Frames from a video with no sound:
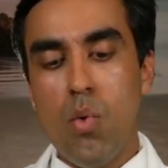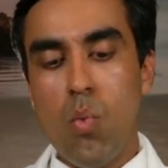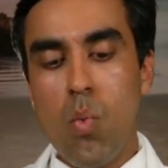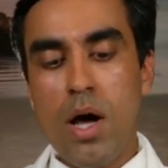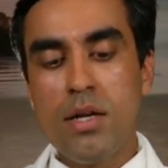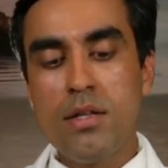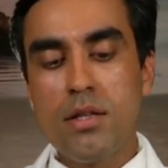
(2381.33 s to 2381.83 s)

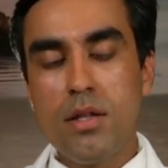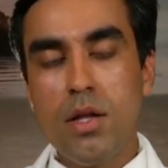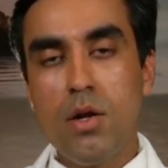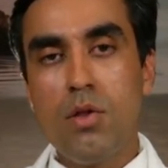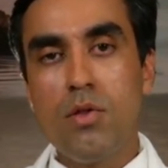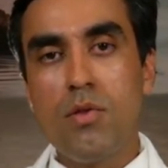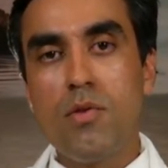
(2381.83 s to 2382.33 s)
One
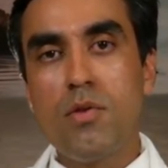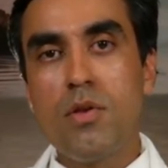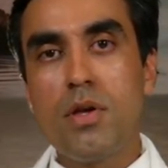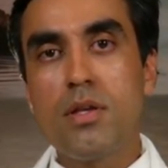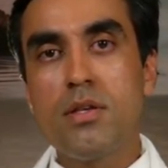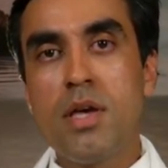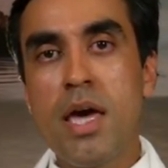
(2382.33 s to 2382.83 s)
little
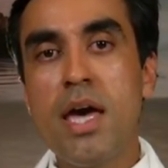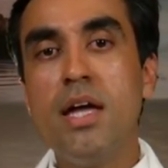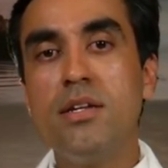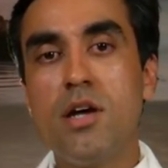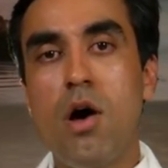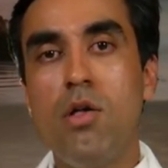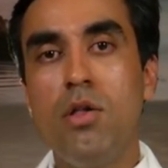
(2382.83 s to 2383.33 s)

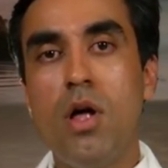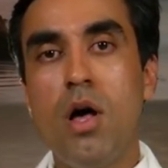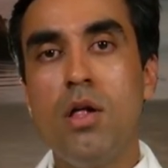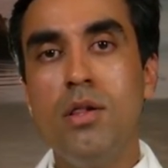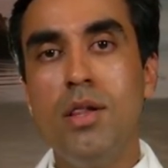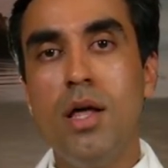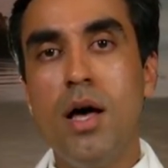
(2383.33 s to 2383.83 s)
hint I'll,
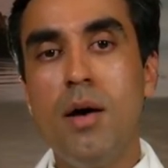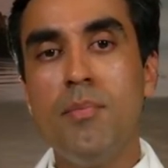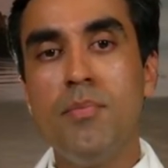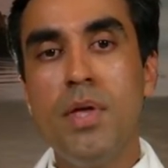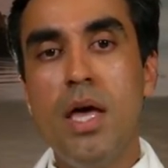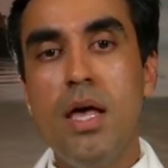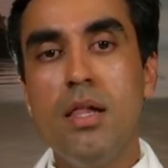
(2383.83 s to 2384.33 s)
I'll
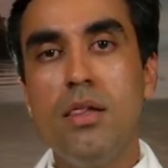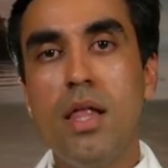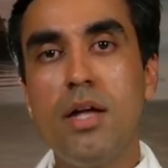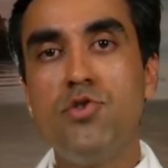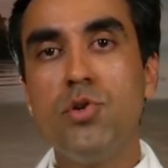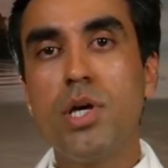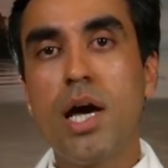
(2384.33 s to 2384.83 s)
um,
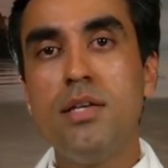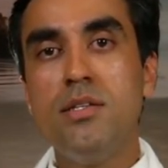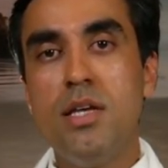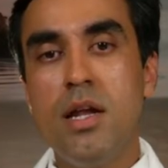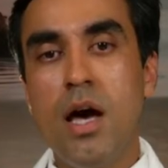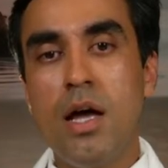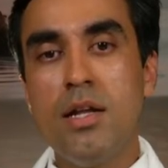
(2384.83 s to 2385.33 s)
let you
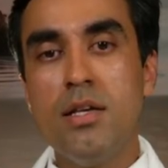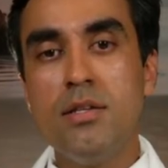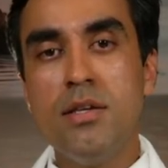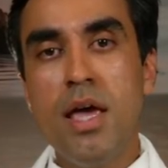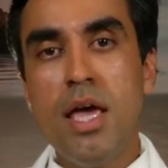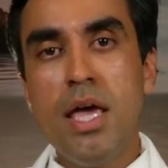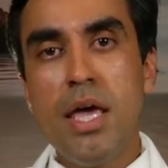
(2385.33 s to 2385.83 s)
guys in on
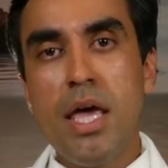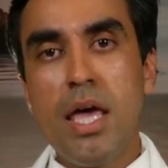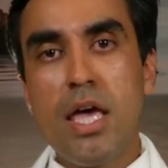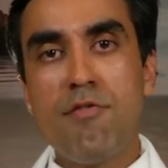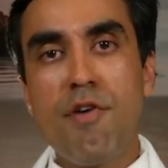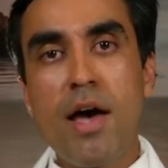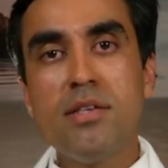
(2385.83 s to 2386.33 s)
is
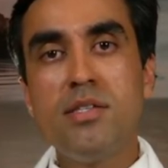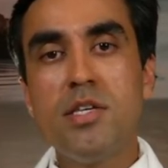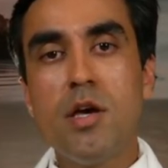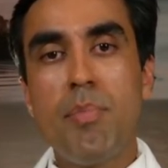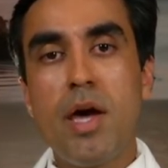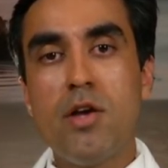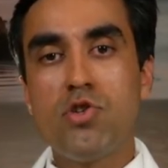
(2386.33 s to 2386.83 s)
if I
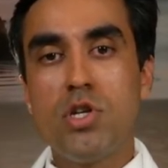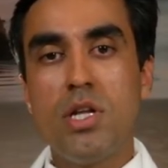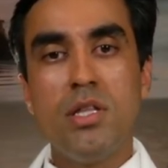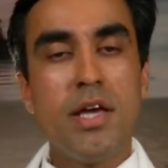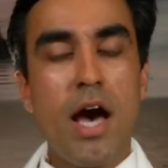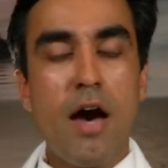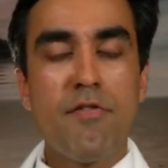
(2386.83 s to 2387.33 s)
see a
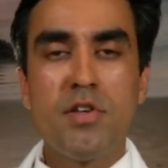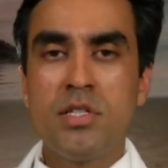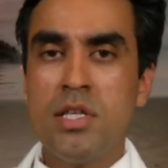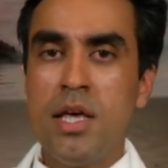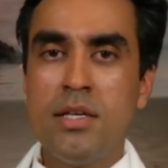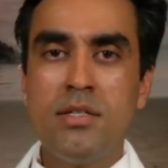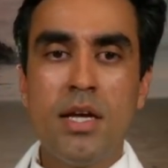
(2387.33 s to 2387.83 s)
patient in the
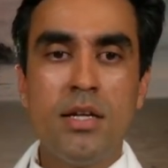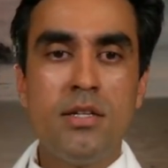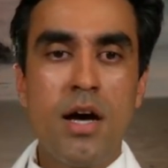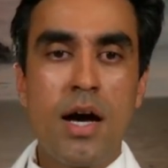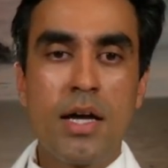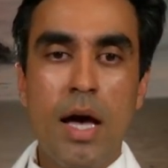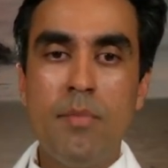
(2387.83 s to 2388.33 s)
office and they say,
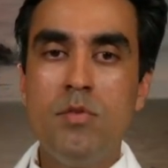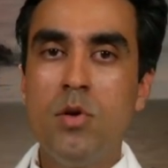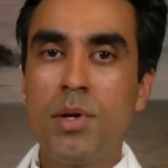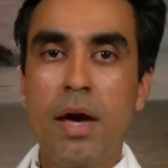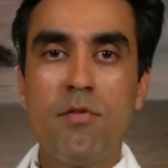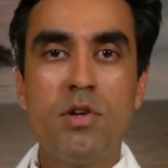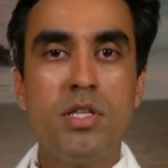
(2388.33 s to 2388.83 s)
Doc, I'm
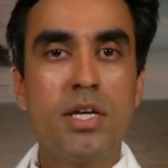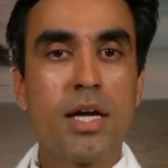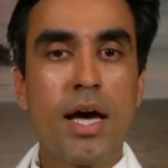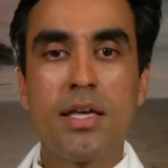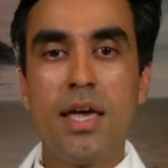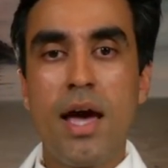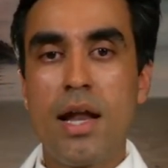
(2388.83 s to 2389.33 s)
doing
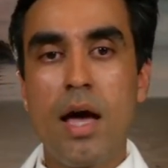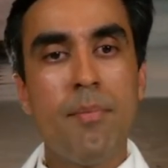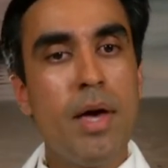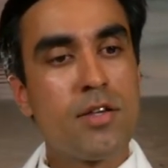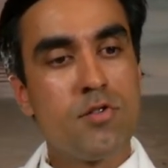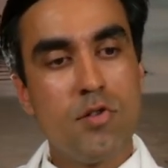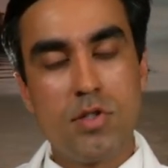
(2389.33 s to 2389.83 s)
everything I can.
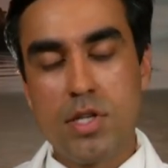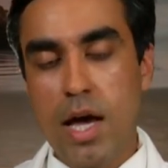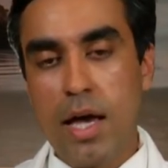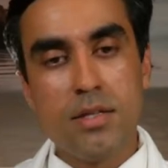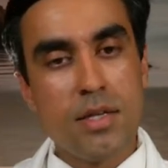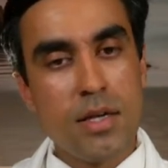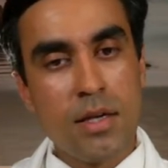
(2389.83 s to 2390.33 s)
I'm
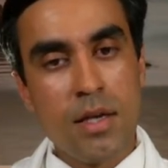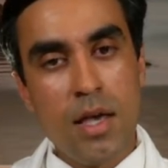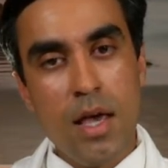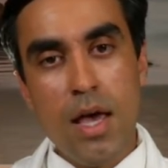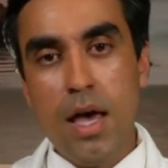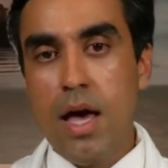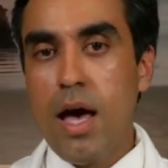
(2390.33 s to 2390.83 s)
exercising,
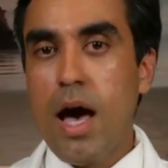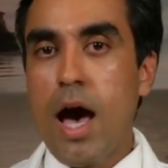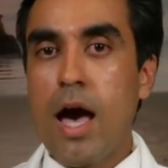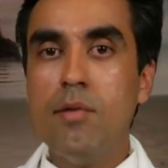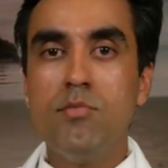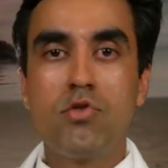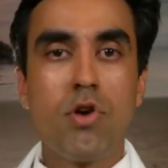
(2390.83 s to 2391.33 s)

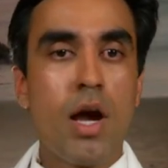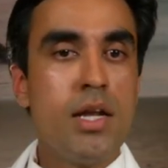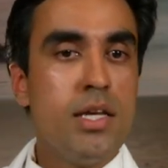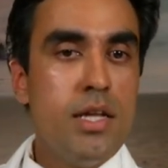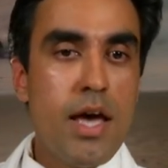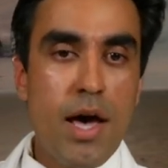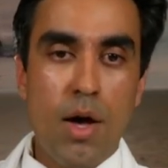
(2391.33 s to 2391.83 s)
I'm
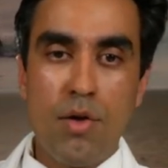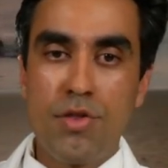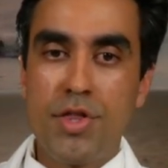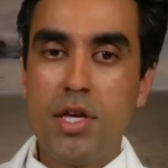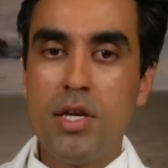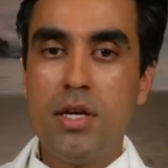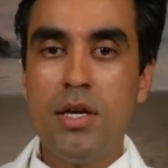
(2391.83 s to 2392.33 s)
trying to eat
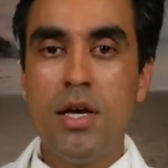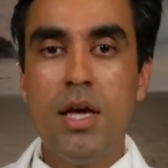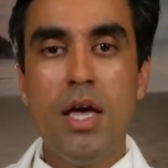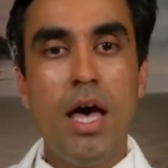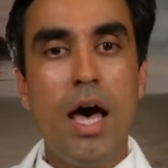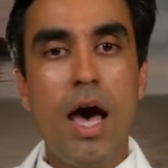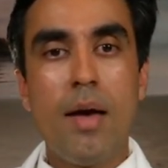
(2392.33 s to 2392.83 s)
healthy,
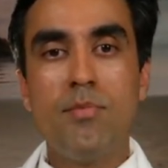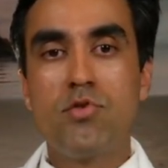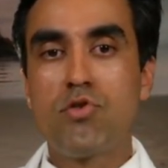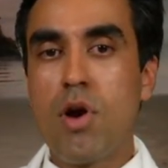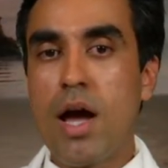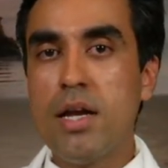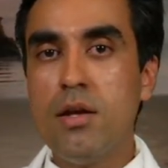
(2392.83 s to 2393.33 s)
I'm
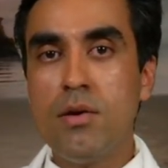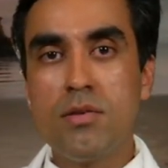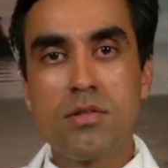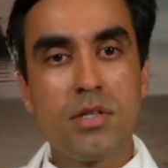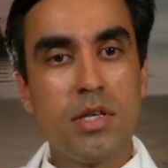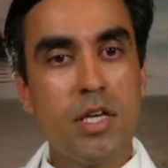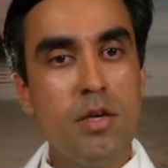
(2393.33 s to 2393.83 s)
trying
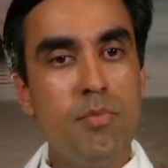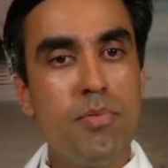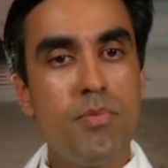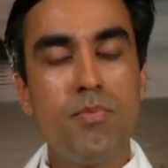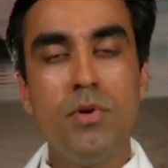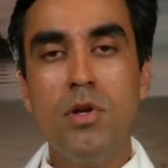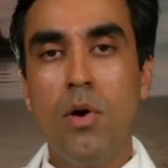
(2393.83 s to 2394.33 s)
to
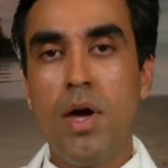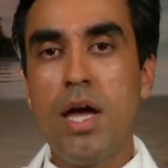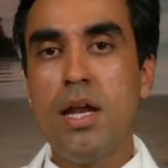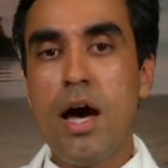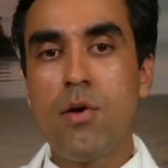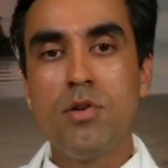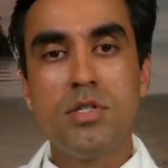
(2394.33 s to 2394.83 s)
sleep, you know,
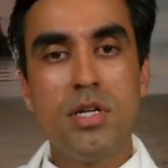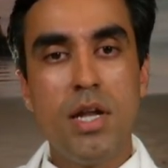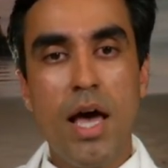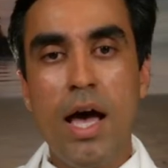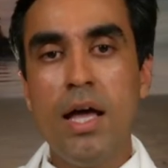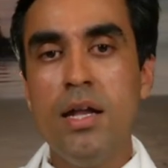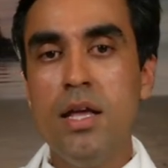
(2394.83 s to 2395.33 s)
eight hours a
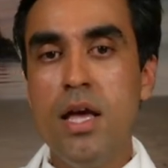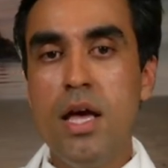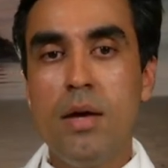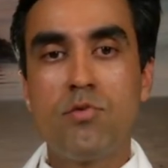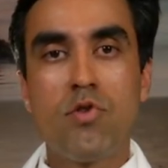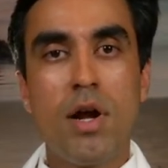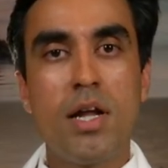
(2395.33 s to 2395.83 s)
night,
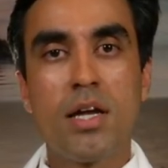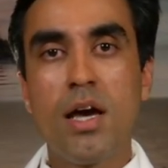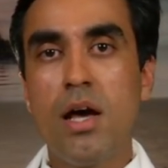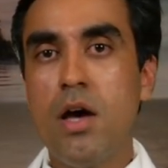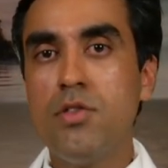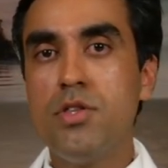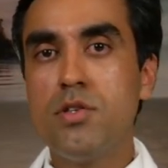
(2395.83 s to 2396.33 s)
trying to
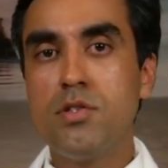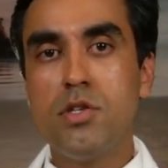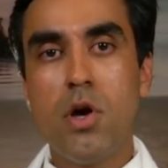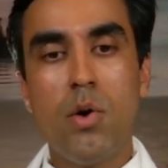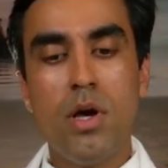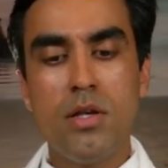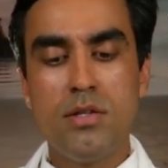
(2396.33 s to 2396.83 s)
cut out the
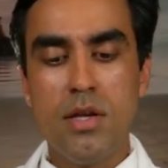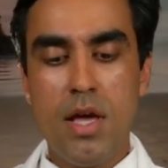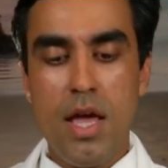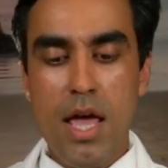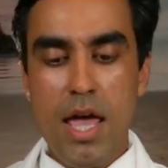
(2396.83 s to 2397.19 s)
sodas,